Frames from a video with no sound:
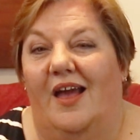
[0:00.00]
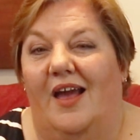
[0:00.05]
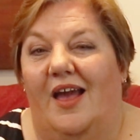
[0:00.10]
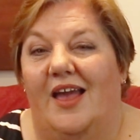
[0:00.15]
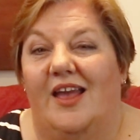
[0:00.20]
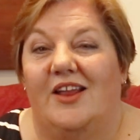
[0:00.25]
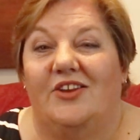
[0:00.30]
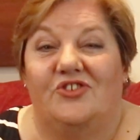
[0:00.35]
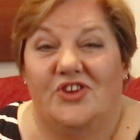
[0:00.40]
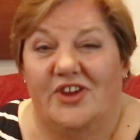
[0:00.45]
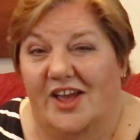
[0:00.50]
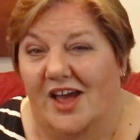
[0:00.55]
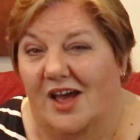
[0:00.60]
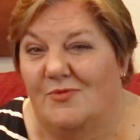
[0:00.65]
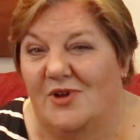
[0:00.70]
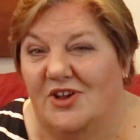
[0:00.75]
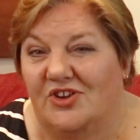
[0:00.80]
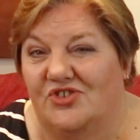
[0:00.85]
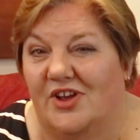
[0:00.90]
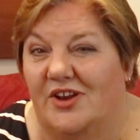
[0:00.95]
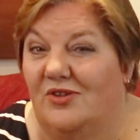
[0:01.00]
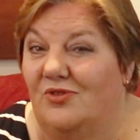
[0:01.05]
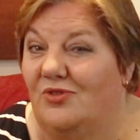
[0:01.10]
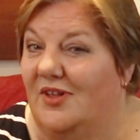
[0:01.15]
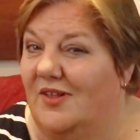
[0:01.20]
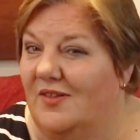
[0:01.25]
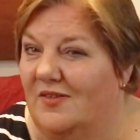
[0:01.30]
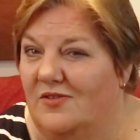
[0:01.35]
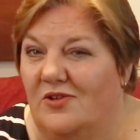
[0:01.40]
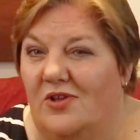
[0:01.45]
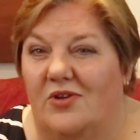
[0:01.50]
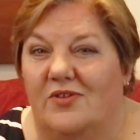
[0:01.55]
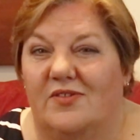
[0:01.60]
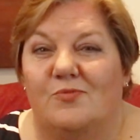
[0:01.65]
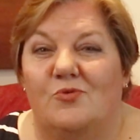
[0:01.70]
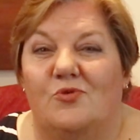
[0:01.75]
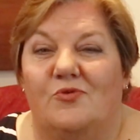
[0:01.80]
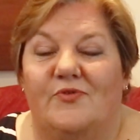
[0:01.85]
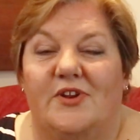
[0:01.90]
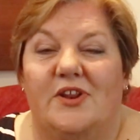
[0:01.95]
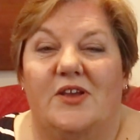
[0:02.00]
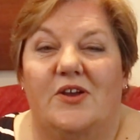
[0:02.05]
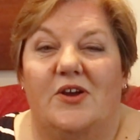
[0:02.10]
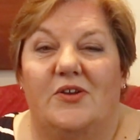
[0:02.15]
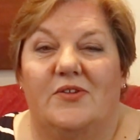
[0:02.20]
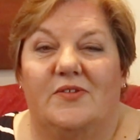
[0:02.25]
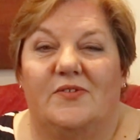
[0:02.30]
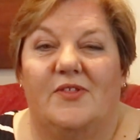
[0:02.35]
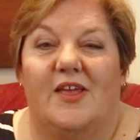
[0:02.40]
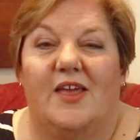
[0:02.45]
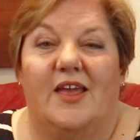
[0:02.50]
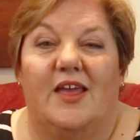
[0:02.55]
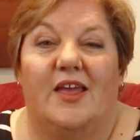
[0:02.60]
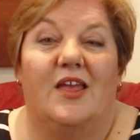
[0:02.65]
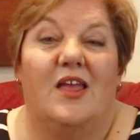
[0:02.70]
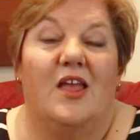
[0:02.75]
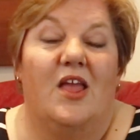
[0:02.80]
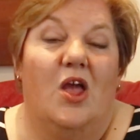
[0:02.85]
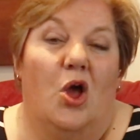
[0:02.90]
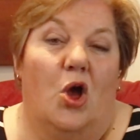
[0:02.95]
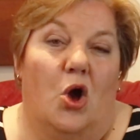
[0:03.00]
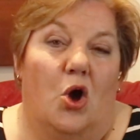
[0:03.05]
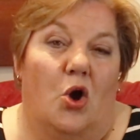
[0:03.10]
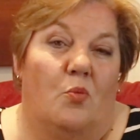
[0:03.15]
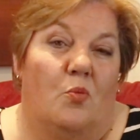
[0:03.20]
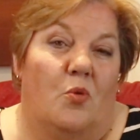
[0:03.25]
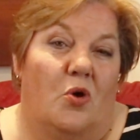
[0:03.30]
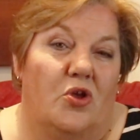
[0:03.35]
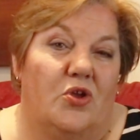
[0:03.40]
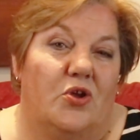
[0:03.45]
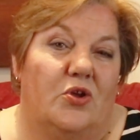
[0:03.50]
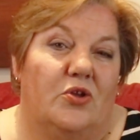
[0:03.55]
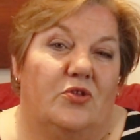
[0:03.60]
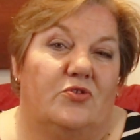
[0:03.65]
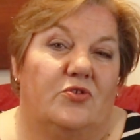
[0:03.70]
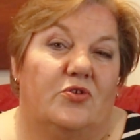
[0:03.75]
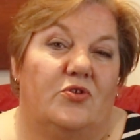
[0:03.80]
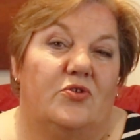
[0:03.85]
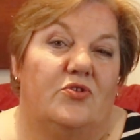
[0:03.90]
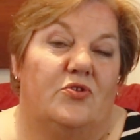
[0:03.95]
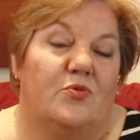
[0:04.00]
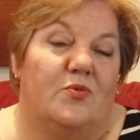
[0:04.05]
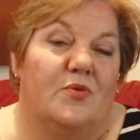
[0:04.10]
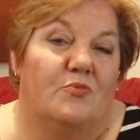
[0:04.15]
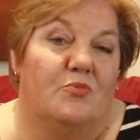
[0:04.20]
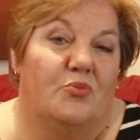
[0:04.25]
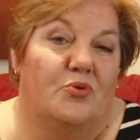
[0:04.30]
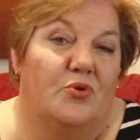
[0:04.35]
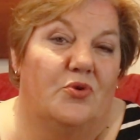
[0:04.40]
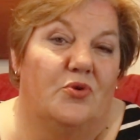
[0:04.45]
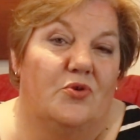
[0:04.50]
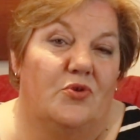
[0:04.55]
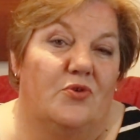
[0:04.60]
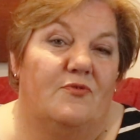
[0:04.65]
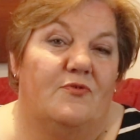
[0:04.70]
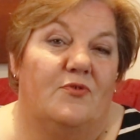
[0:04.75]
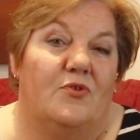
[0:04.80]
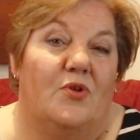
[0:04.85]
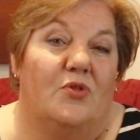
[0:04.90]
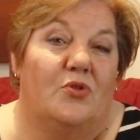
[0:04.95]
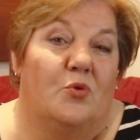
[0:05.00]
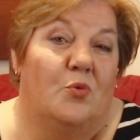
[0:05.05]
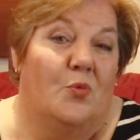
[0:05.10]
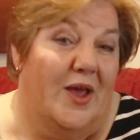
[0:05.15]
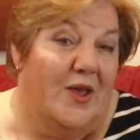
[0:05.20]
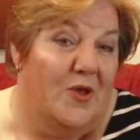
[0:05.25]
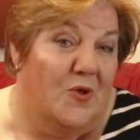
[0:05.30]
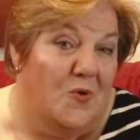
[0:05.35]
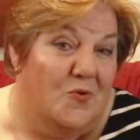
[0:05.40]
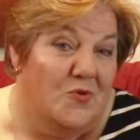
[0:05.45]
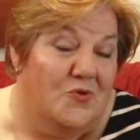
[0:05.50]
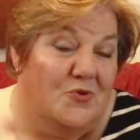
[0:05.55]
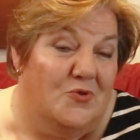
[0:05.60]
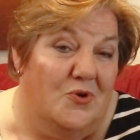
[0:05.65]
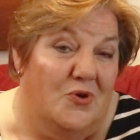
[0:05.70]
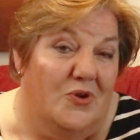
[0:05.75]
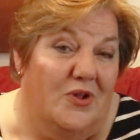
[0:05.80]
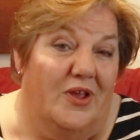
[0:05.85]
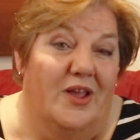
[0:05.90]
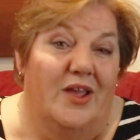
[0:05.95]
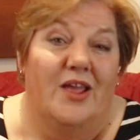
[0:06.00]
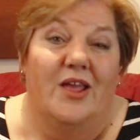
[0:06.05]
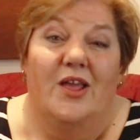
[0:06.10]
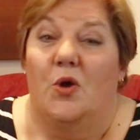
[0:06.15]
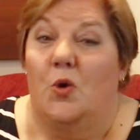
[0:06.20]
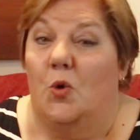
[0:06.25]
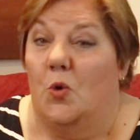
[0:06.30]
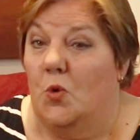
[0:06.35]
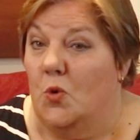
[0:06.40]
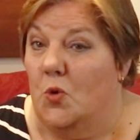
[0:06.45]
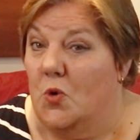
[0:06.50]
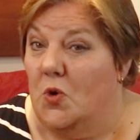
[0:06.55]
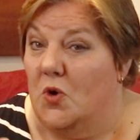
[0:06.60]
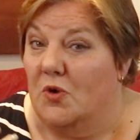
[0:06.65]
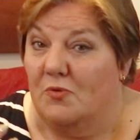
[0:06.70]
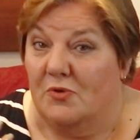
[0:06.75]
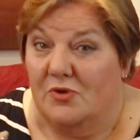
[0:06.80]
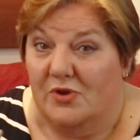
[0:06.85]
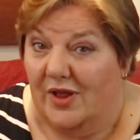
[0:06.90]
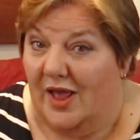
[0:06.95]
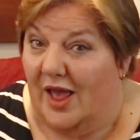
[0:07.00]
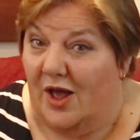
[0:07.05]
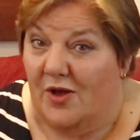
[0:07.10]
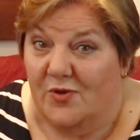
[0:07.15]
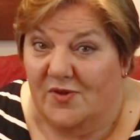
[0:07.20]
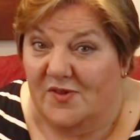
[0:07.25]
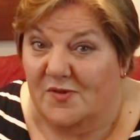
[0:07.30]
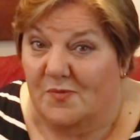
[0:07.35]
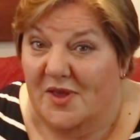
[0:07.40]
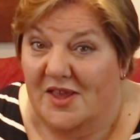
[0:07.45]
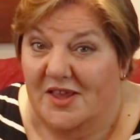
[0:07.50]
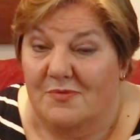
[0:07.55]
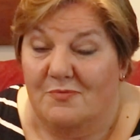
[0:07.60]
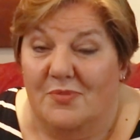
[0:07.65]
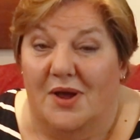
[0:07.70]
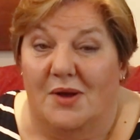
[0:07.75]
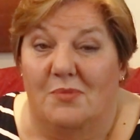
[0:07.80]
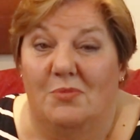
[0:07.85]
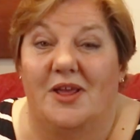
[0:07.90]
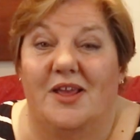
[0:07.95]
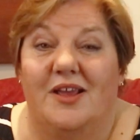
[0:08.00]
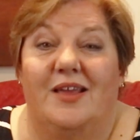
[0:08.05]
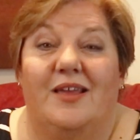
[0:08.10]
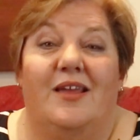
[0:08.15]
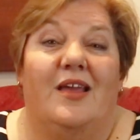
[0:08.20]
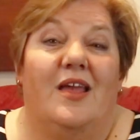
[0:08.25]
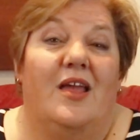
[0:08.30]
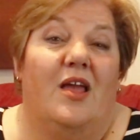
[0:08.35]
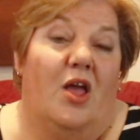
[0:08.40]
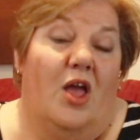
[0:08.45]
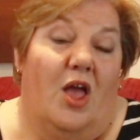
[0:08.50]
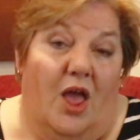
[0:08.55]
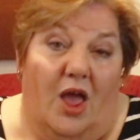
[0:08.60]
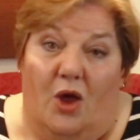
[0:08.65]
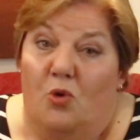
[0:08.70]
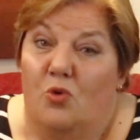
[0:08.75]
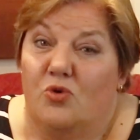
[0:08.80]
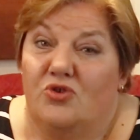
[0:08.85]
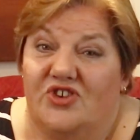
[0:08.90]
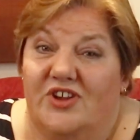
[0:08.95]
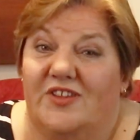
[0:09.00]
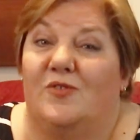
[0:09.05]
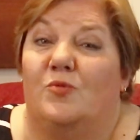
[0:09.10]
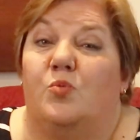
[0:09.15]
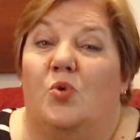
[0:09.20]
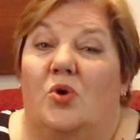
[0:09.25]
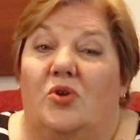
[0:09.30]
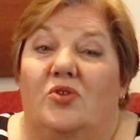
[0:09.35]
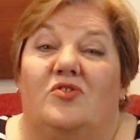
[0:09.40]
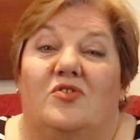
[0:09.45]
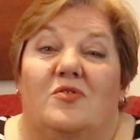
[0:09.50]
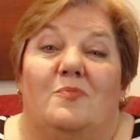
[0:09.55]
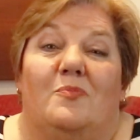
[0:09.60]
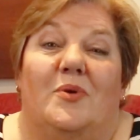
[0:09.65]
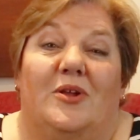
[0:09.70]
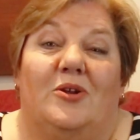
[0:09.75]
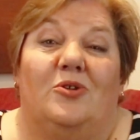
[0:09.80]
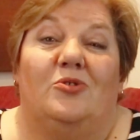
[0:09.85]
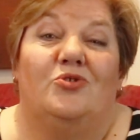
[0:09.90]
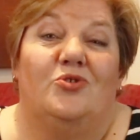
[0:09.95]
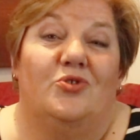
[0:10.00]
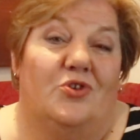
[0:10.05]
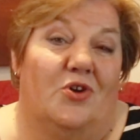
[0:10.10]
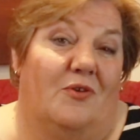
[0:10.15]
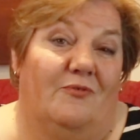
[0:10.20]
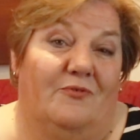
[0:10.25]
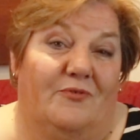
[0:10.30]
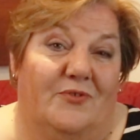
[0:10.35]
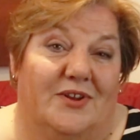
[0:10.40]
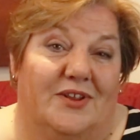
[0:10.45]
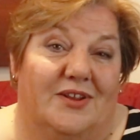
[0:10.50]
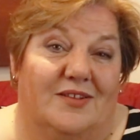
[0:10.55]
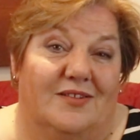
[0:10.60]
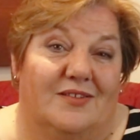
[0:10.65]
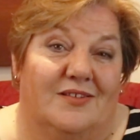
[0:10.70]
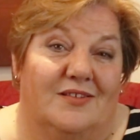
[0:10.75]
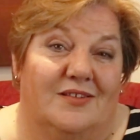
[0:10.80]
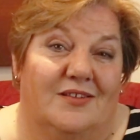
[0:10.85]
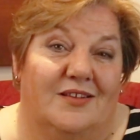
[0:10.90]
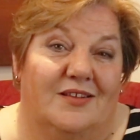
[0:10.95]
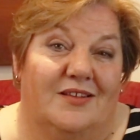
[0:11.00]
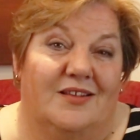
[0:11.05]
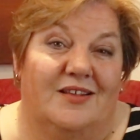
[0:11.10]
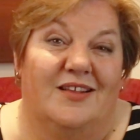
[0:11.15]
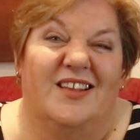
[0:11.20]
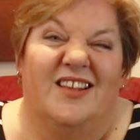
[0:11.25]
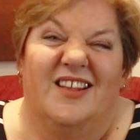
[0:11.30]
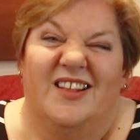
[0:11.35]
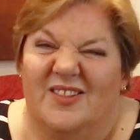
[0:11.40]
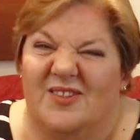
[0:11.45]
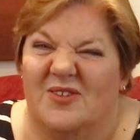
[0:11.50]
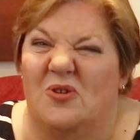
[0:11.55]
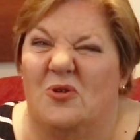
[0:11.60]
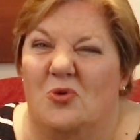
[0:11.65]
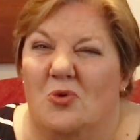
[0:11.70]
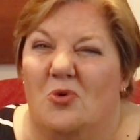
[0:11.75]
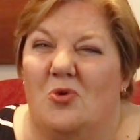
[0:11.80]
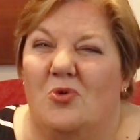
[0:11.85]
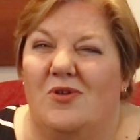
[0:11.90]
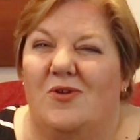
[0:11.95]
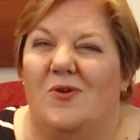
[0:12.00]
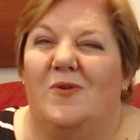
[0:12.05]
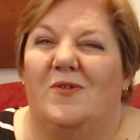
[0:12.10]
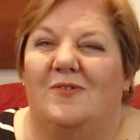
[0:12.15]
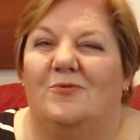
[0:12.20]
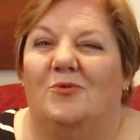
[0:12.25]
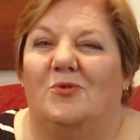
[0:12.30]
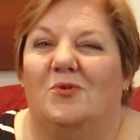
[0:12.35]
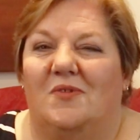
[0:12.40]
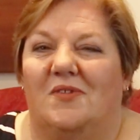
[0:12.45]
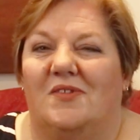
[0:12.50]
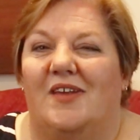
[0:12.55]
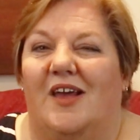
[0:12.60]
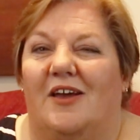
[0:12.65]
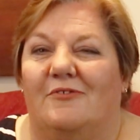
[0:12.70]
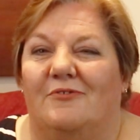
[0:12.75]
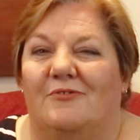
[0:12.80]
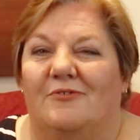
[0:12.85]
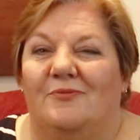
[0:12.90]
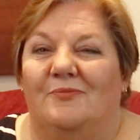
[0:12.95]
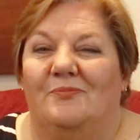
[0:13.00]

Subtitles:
And check out my channel, there's lots more videos there on what you can do to improve the way you talk or how you speak in public, or just want to build your confidence. It's all useful stuff.